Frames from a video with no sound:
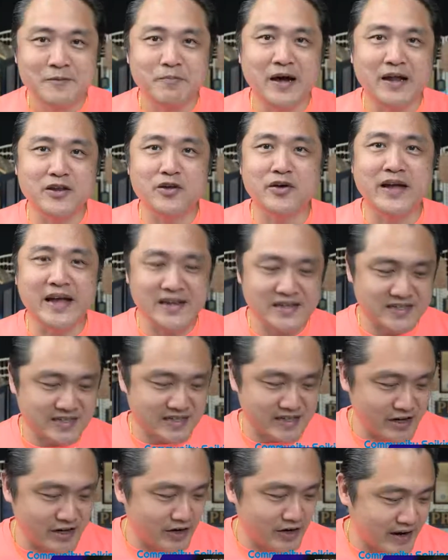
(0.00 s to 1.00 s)
But you can
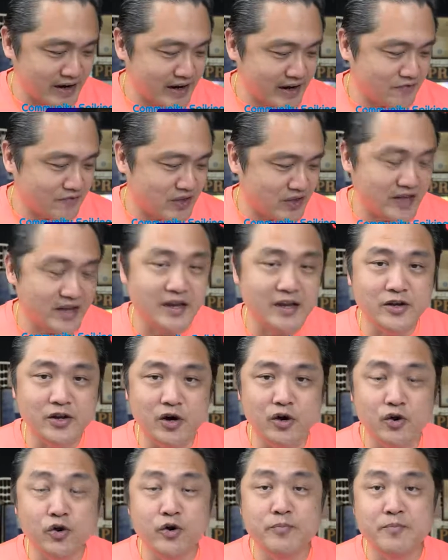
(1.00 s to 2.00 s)
see your NFT in
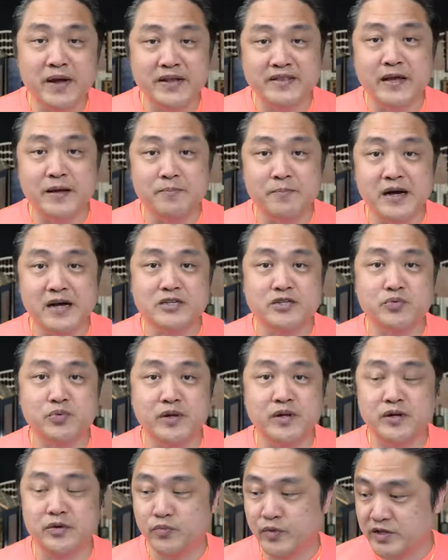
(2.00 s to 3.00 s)
your own MetaMask
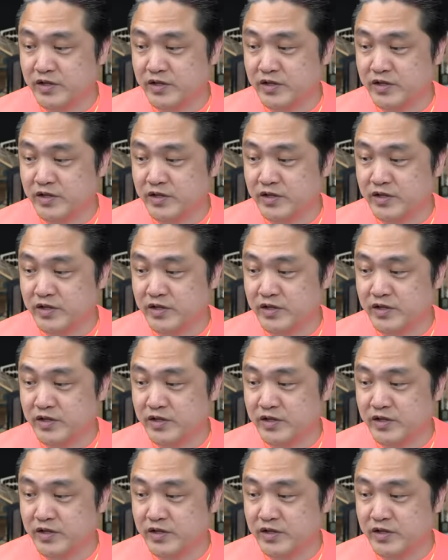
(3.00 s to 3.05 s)
wallet,